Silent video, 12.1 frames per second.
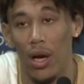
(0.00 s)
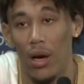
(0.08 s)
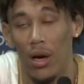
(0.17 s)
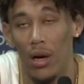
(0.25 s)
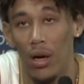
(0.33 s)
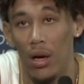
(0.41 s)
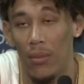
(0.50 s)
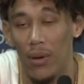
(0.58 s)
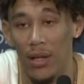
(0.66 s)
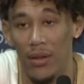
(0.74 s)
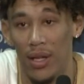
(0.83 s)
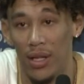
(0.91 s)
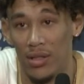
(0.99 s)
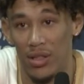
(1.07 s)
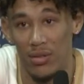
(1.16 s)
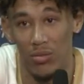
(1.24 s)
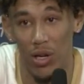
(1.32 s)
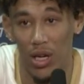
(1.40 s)
And then
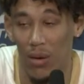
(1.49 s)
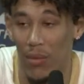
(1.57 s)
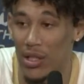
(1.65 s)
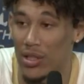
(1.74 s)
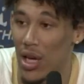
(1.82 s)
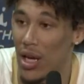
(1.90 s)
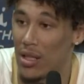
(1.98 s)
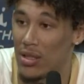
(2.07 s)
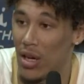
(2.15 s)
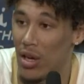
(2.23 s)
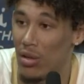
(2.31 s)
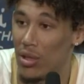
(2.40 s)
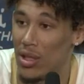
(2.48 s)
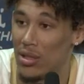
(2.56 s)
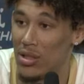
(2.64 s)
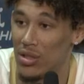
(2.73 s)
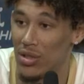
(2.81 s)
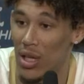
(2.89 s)
just working on my shot as
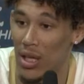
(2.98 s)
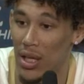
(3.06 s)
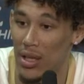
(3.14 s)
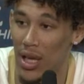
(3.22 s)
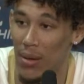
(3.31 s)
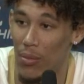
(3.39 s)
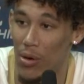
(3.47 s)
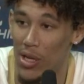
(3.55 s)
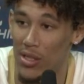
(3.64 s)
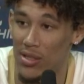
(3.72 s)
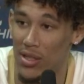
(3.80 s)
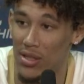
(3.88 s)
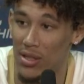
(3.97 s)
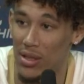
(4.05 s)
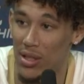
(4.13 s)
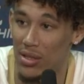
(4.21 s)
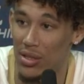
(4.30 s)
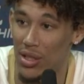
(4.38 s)
always, just trying to get that more
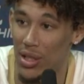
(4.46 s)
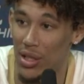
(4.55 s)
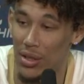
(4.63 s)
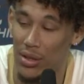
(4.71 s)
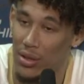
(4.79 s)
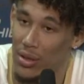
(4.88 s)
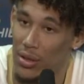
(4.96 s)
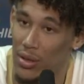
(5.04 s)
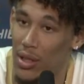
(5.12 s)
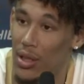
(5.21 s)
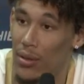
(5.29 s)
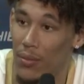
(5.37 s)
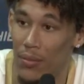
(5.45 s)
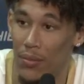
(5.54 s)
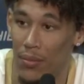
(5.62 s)
consistent this year. Yeah.